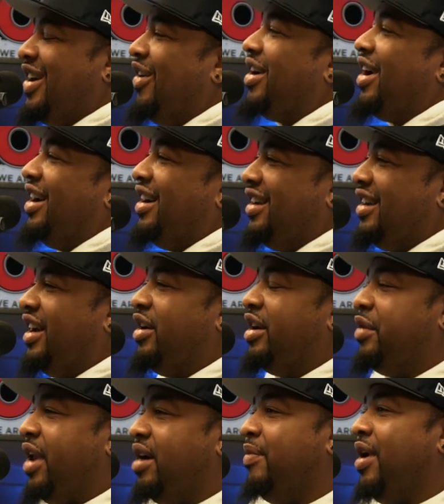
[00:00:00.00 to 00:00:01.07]
Okay. Yeah, yeah.
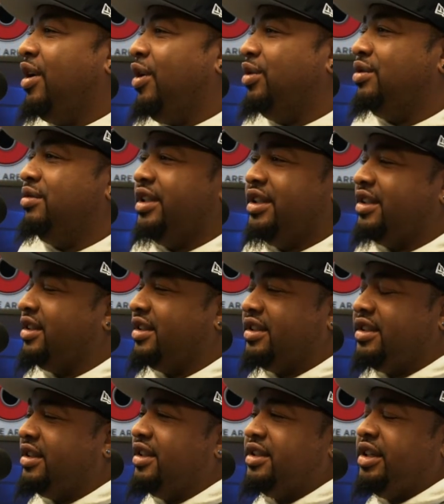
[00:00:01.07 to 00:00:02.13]
like my go-to dish is
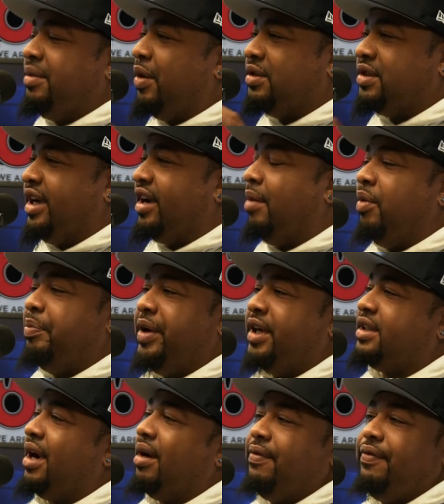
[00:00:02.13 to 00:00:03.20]
T-bone steak. I'm a
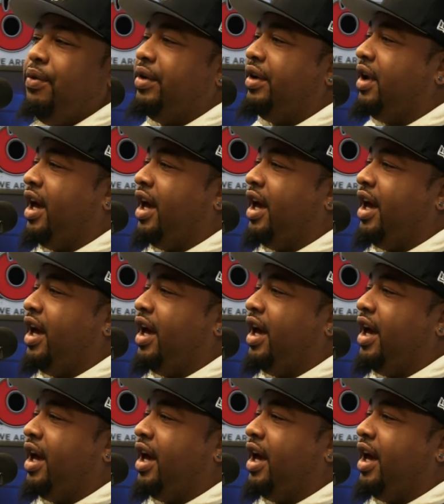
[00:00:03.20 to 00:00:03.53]
big-time foodie.